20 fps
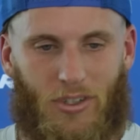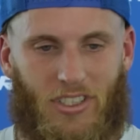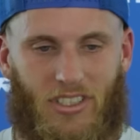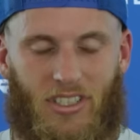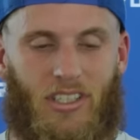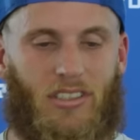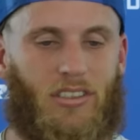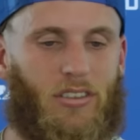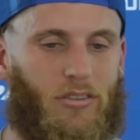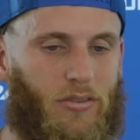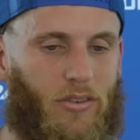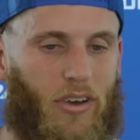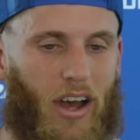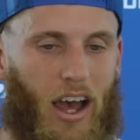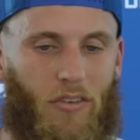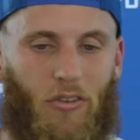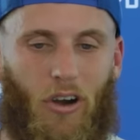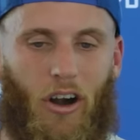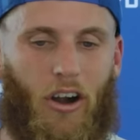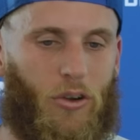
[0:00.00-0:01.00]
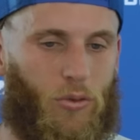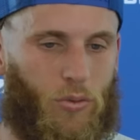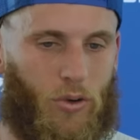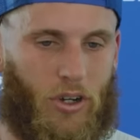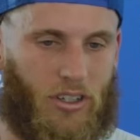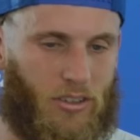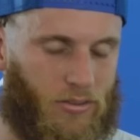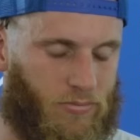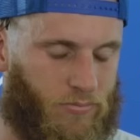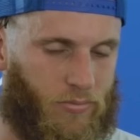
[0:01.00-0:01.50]
a sense of I've already
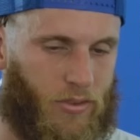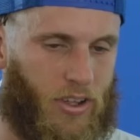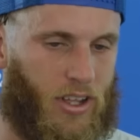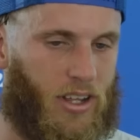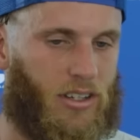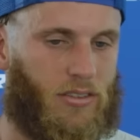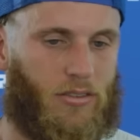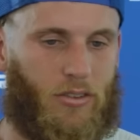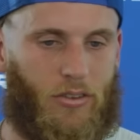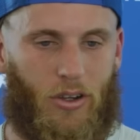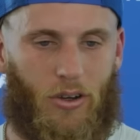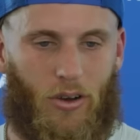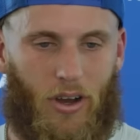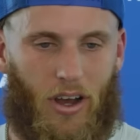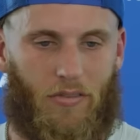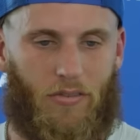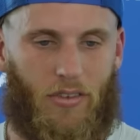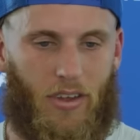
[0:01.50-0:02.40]
won, and you know,